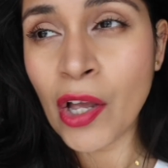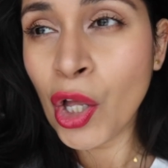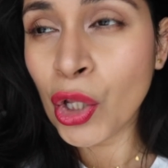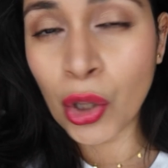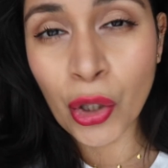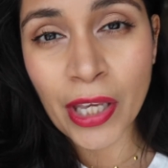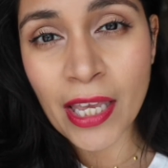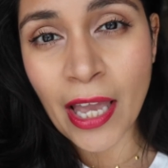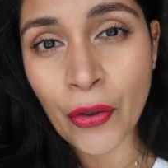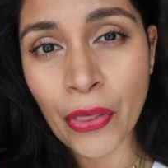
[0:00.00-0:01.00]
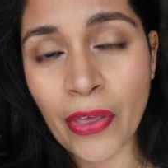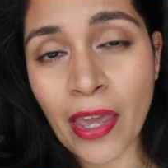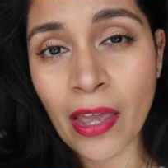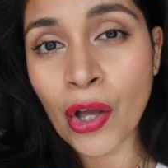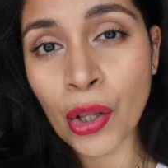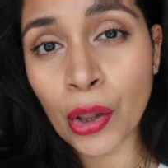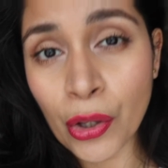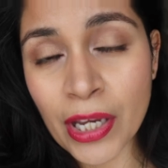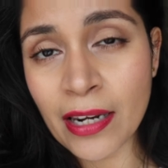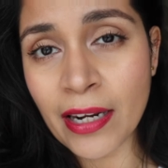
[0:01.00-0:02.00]
looking healthy,
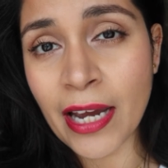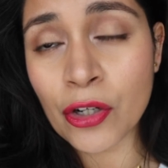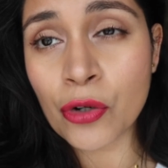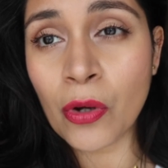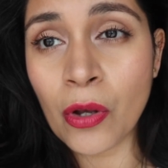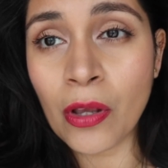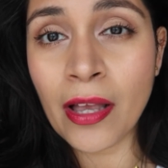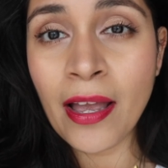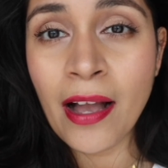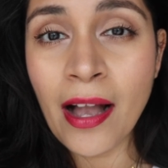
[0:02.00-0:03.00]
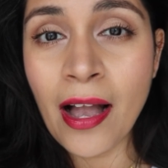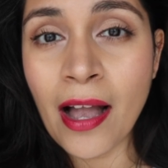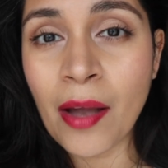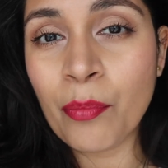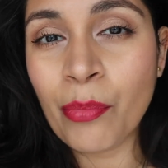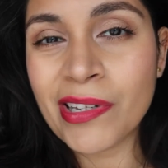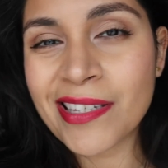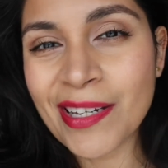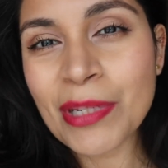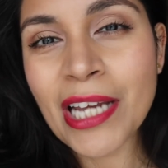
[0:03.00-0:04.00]
looking natural, but
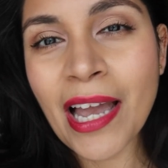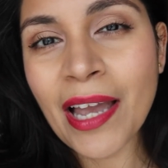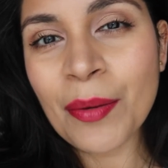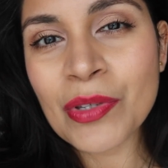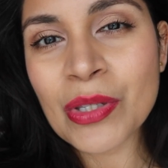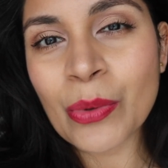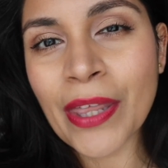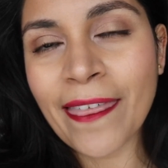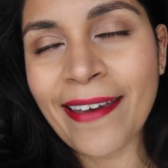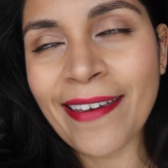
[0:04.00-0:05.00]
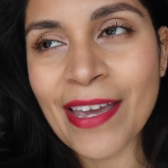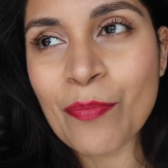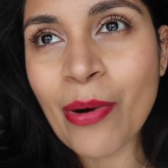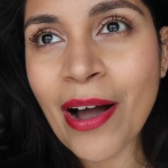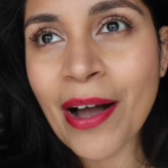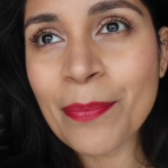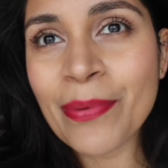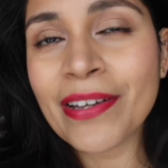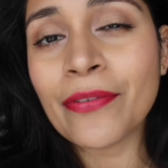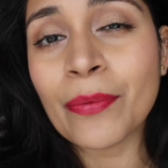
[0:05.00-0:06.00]
sometimes with like a pop
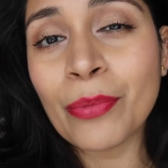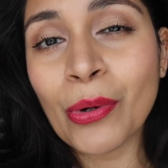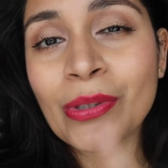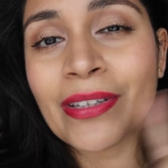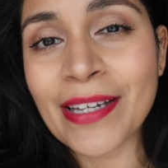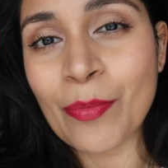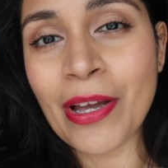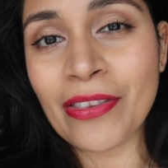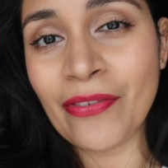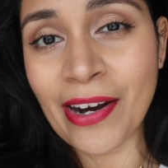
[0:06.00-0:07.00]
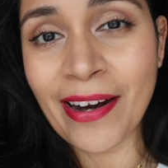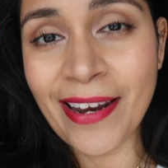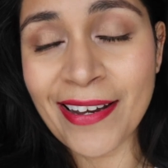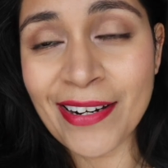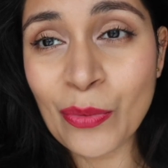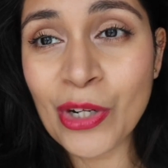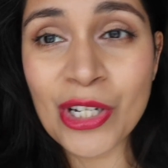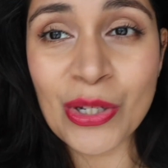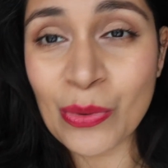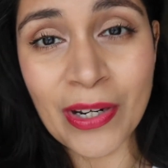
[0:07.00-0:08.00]
of a bold lip at the very end, which
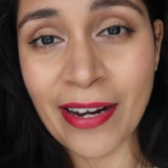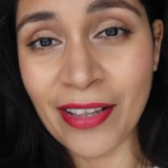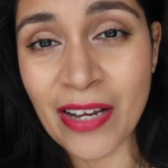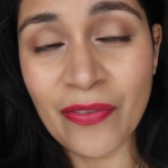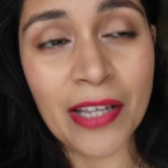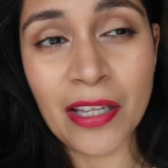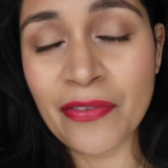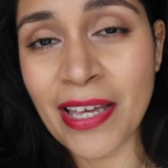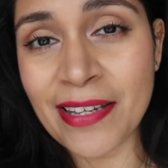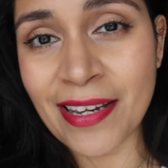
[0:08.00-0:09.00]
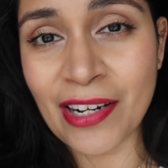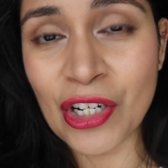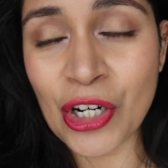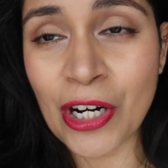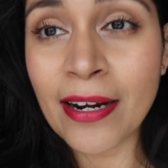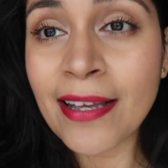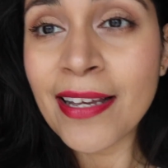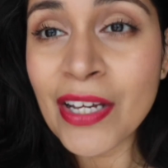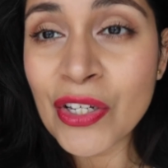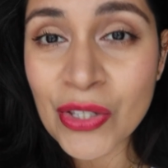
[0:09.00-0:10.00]
is what I love. I love that signature.
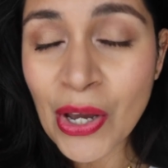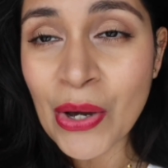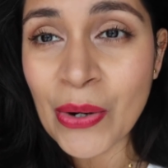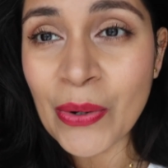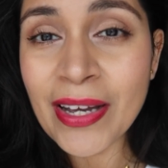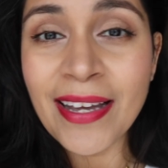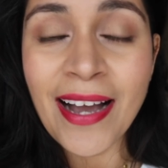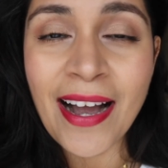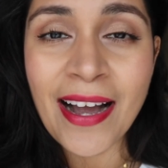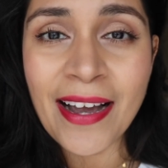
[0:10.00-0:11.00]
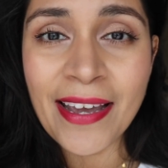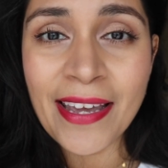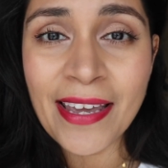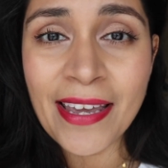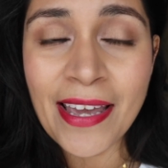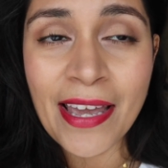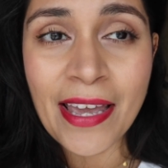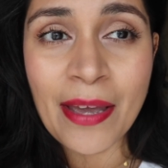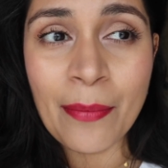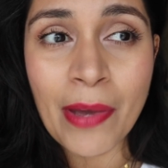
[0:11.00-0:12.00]
So I
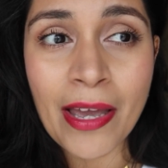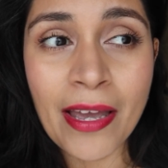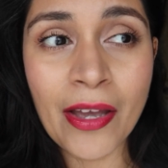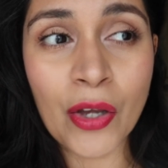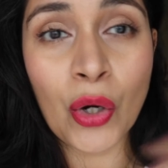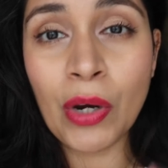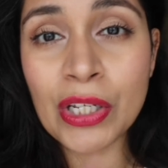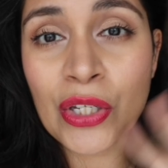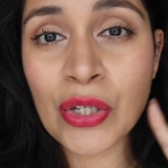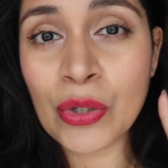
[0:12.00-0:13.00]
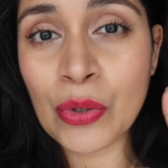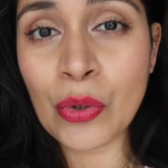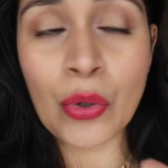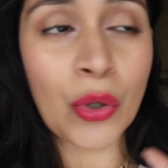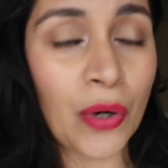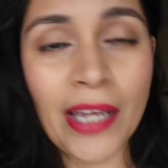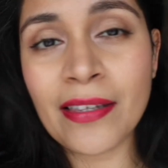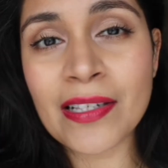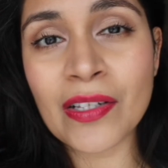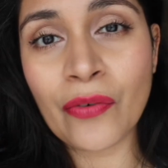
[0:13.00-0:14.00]
am going to create
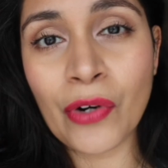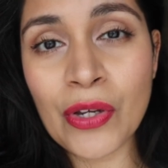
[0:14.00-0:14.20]
this look for you